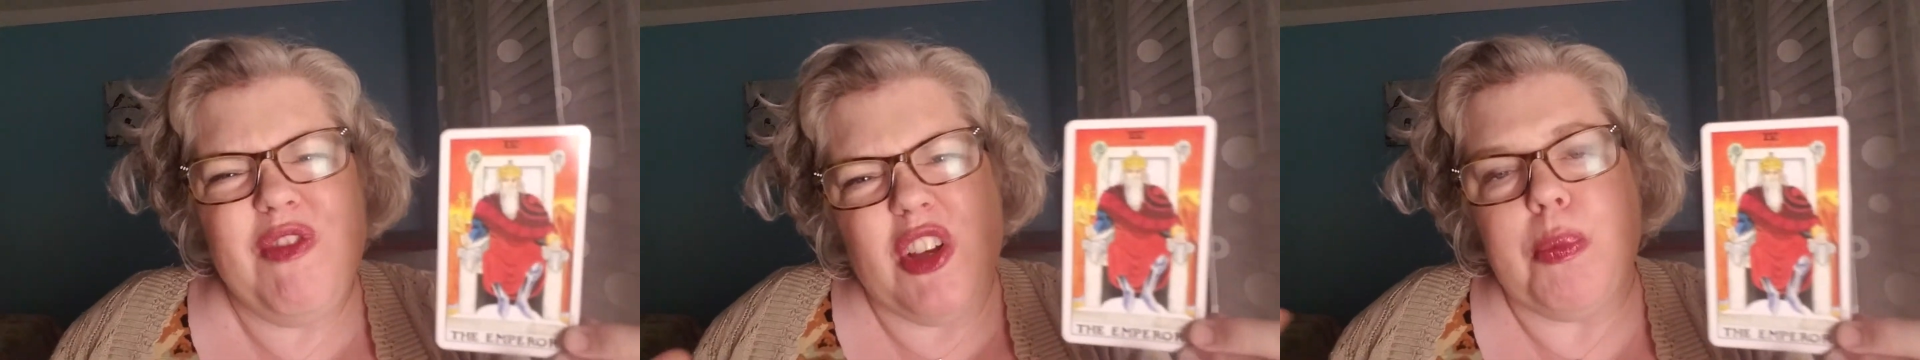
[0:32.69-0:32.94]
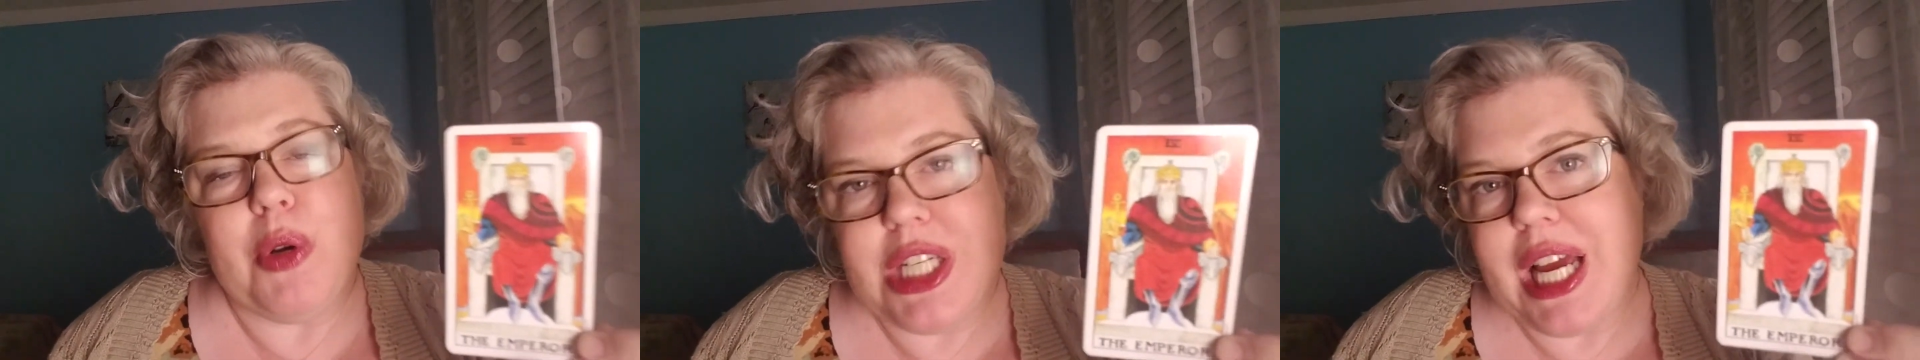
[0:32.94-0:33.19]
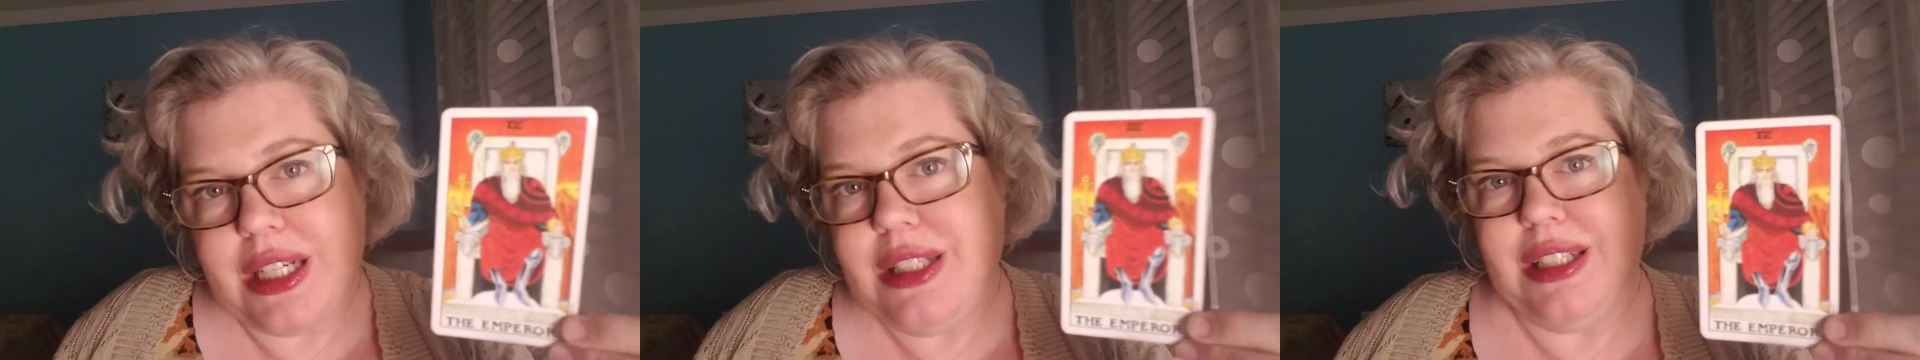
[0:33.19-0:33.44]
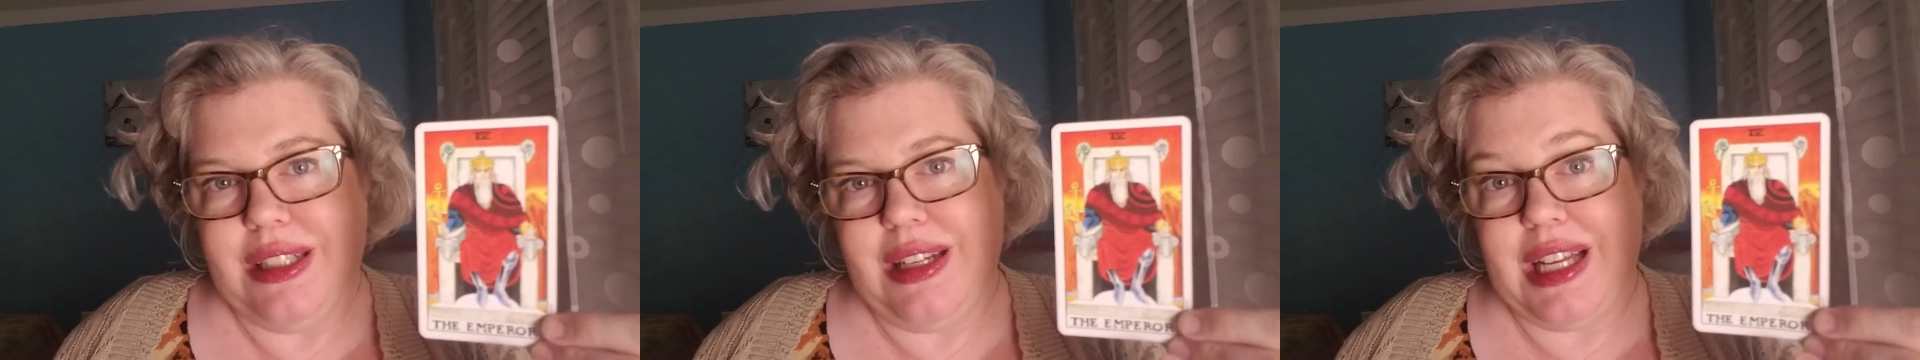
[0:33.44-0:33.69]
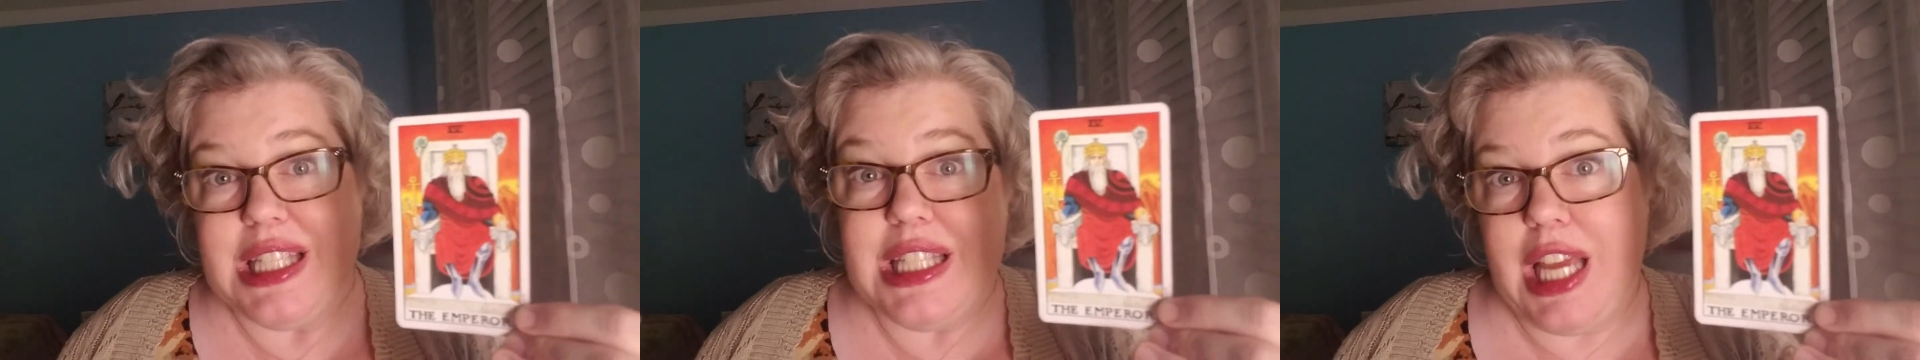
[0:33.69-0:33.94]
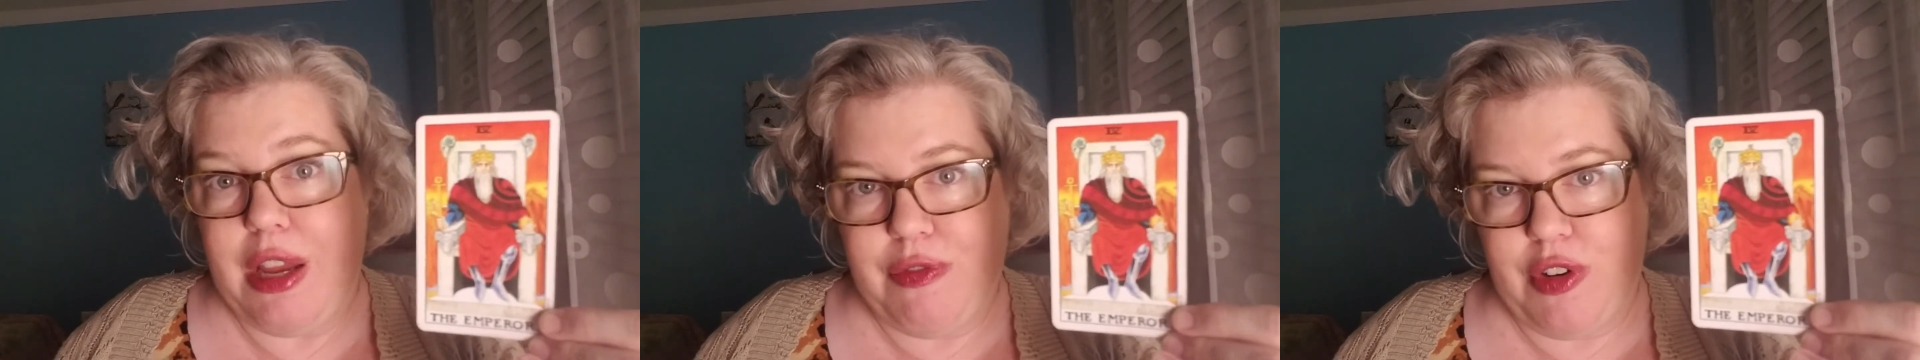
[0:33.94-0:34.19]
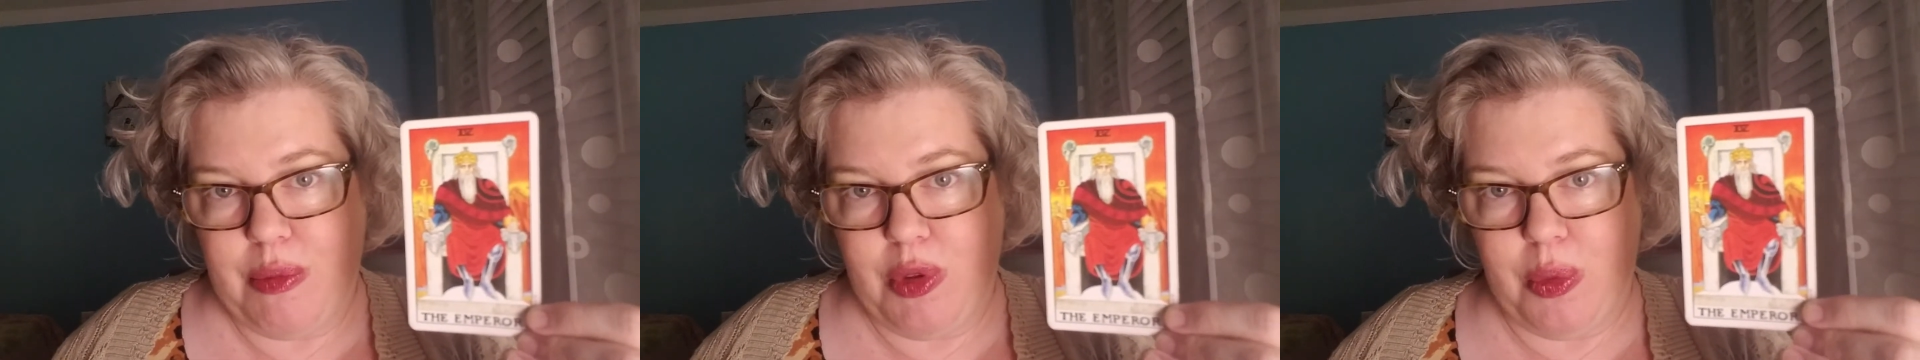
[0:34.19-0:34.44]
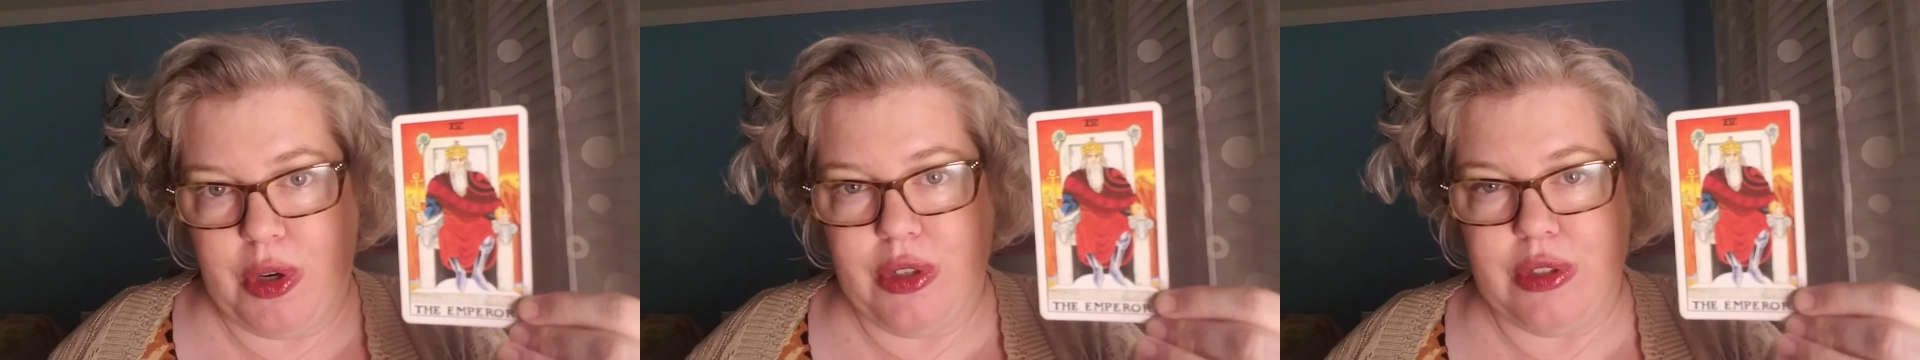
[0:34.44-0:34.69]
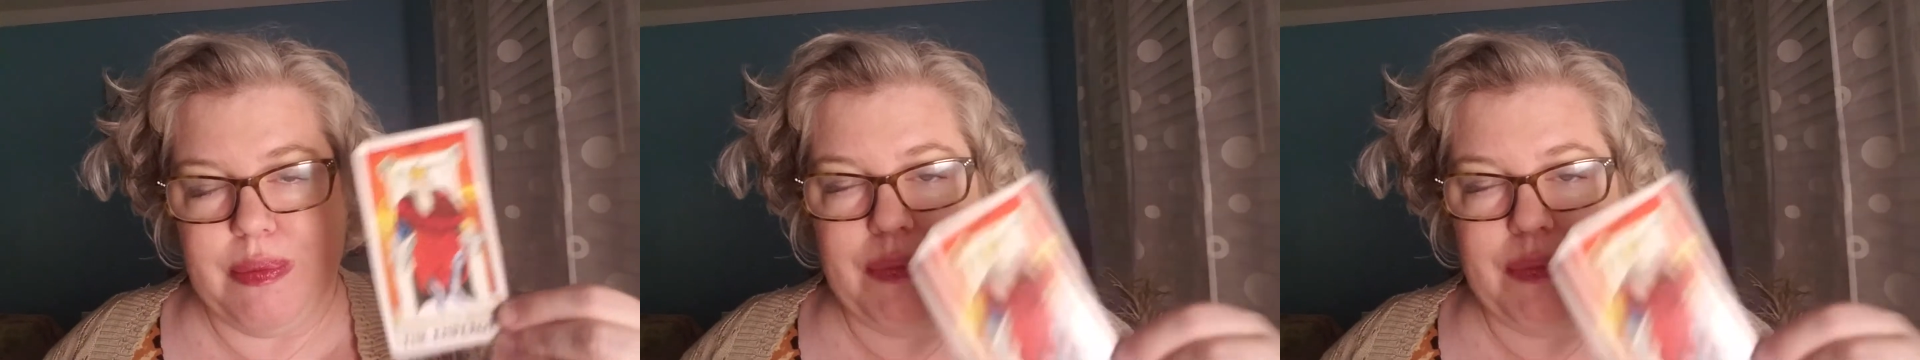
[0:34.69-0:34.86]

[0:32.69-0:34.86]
feel protected and safe from the world.